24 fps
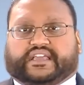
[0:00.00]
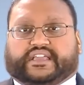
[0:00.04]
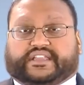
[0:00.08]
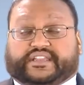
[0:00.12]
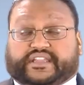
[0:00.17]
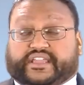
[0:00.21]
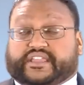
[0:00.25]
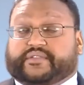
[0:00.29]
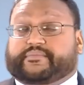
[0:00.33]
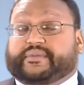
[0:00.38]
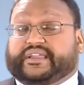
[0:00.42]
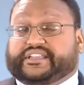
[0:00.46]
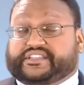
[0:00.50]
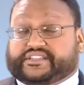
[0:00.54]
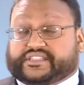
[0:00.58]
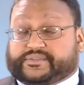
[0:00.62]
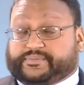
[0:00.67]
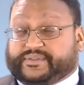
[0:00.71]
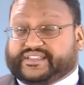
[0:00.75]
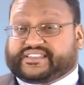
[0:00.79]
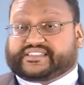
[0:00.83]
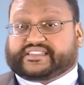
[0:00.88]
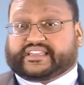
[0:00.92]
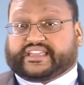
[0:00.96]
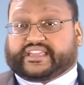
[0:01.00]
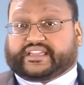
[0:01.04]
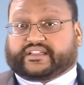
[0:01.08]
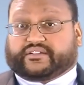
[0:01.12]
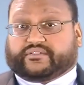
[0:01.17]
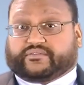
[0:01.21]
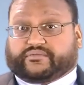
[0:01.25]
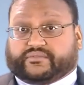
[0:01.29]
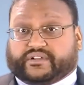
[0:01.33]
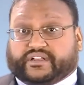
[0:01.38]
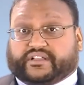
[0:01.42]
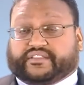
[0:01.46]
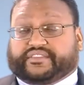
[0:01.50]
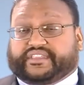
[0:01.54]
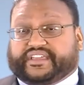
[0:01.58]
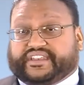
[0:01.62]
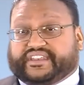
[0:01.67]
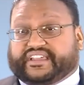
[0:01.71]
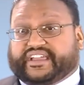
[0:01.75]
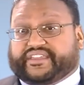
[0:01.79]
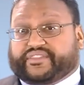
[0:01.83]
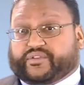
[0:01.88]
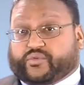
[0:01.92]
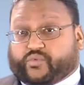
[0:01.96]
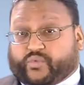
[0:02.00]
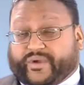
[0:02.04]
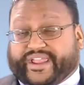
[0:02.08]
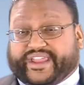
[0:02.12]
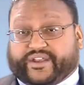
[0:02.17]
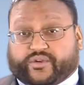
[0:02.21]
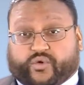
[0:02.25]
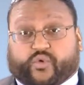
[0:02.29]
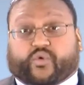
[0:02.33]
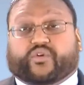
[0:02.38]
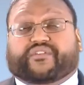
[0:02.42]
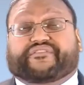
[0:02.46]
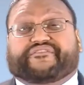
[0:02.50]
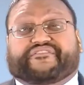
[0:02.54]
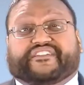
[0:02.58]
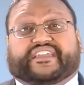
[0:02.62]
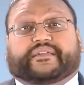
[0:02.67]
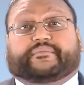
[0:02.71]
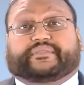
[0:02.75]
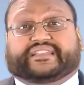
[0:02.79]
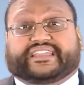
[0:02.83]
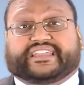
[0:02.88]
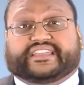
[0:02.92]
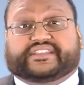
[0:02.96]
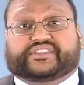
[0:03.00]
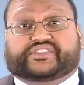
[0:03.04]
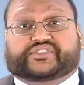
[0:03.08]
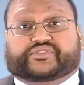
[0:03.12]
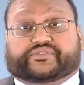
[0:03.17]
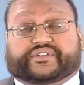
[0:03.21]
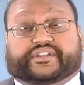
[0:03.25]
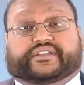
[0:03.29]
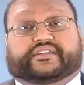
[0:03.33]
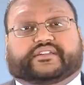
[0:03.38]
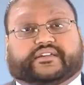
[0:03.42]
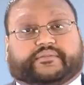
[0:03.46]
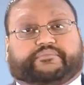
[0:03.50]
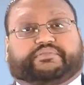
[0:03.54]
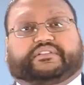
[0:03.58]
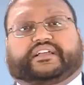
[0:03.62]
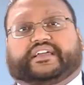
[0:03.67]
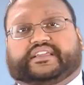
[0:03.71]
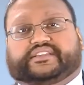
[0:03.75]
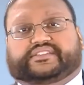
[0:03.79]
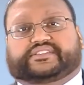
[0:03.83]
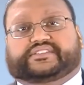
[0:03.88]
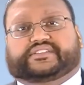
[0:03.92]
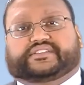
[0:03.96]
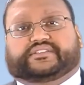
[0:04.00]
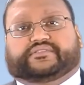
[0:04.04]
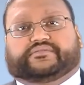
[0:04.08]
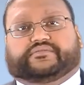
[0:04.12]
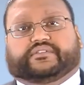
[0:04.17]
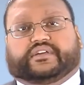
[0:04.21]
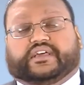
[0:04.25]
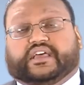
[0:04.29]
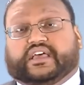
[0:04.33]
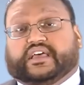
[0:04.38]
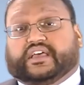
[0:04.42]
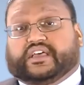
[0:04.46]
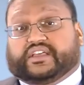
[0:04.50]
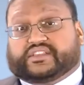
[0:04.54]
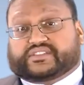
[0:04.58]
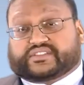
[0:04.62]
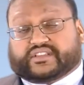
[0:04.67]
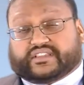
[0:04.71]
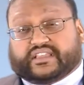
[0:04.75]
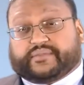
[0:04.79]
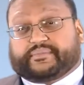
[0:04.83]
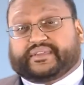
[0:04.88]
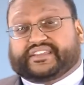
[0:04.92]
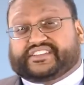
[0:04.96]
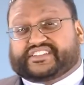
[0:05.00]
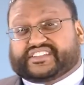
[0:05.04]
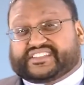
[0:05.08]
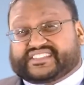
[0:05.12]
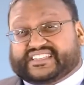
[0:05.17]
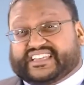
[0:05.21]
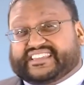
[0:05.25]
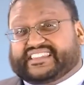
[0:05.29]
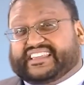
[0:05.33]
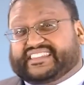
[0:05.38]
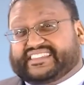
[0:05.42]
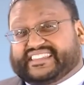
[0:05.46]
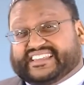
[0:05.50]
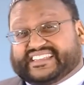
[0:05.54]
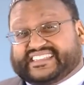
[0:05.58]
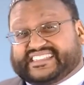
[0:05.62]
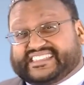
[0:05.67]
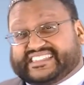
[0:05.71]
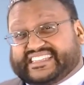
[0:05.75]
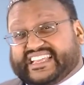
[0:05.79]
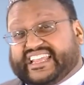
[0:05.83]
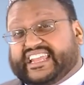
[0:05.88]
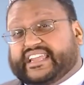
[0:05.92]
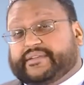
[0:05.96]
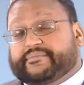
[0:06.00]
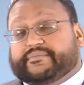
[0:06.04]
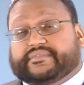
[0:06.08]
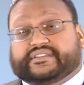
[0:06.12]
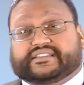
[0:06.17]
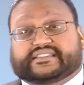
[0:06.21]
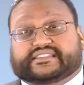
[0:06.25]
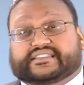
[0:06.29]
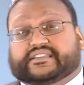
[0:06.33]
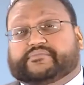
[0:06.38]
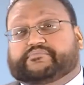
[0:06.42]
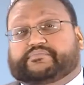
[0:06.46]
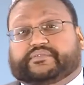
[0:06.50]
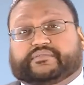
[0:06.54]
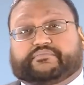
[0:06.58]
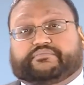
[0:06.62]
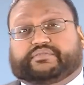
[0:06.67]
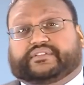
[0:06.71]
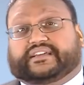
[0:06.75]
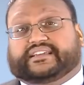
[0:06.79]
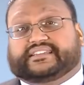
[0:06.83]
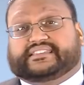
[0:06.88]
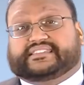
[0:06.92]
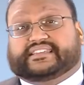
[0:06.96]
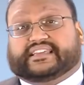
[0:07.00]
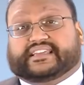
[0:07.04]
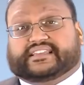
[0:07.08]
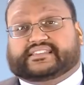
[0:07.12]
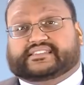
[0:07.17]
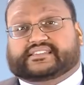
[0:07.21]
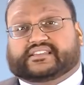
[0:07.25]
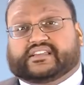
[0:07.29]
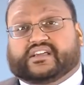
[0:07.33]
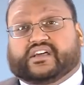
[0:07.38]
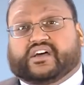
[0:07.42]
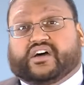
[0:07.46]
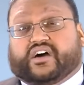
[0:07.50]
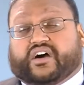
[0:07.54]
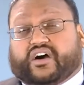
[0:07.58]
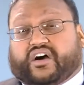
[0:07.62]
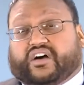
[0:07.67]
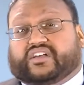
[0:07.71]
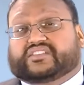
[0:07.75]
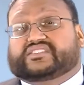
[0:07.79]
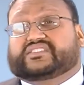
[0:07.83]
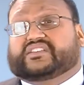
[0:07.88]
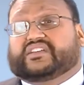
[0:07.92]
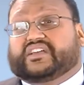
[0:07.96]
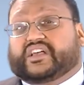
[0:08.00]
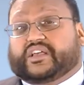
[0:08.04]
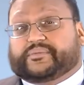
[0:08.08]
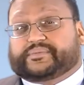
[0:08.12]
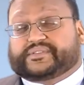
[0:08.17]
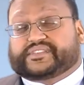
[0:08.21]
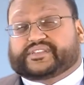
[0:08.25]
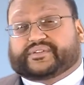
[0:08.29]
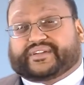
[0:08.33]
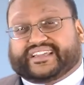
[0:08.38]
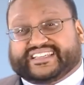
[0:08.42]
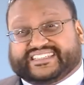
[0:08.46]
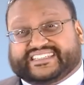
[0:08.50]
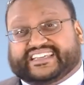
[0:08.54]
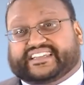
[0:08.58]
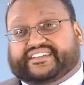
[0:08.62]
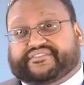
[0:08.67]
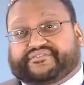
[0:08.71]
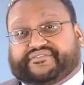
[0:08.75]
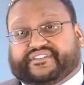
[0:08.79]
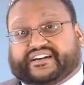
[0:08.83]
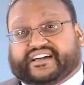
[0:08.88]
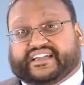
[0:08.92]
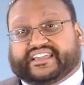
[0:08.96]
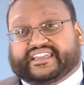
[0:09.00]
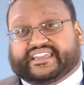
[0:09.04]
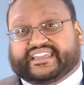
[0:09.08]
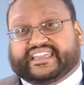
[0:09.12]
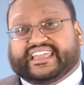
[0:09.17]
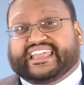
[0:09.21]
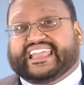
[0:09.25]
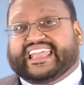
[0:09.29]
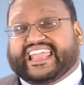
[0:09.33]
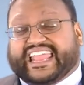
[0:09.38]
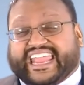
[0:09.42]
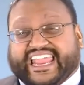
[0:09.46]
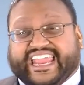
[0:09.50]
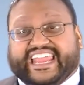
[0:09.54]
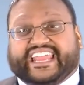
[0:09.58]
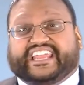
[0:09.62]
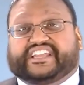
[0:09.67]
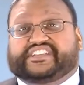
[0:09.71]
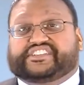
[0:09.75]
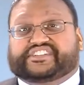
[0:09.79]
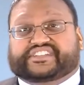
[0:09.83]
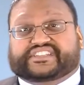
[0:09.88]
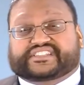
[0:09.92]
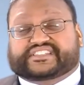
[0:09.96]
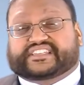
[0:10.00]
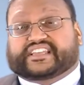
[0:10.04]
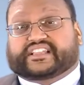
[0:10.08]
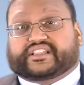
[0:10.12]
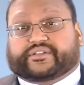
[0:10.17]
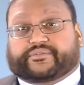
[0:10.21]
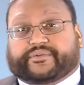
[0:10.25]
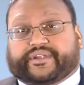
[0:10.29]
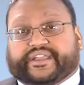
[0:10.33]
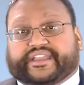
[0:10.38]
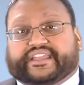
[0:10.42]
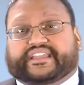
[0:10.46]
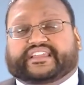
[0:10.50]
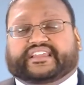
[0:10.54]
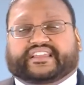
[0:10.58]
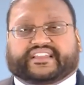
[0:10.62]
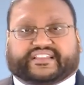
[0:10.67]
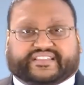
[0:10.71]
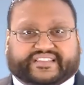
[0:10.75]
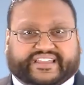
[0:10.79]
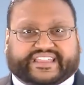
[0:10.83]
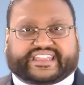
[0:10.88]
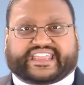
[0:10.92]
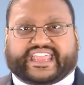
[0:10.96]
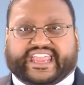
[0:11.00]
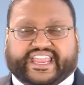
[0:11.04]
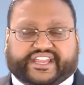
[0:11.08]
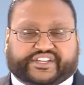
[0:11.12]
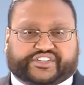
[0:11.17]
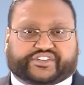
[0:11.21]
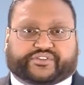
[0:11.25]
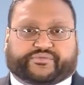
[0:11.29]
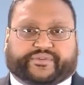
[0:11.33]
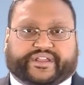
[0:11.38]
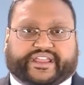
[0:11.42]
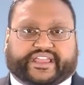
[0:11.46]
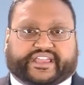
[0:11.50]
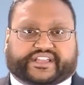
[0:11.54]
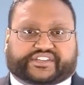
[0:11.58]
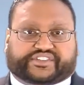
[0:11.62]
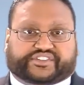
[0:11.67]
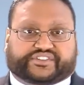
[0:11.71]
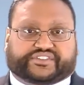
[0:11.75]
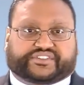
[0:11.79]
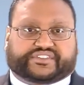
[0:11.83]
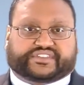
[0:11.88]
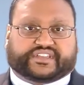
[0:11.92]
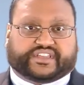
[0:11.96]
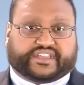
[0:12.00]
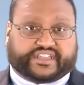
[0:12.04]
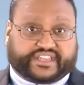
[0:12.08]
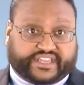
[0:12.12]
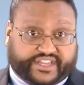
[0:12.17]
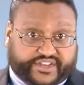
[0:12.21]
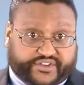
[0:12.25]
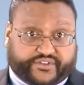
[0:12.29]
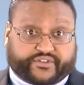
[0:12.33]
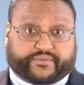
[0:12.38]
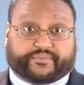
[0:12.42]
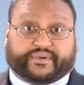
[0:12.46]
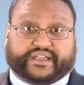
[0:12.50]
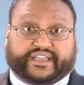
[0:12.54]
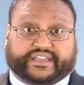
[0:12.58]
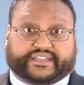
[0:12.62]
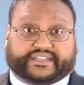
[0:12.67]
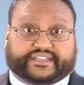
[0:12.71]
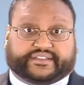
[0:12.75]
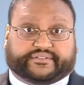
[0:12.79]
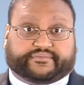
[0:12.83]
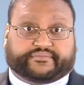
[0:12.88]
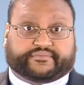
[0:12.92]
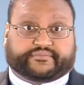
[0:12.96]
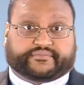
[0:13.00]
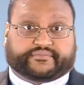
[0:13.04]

Now you might just be saying, well, that neither weight or family history applies to you. So let me just say that this same simple blood test also helps to identify age-accelerating glycation reactions in your body.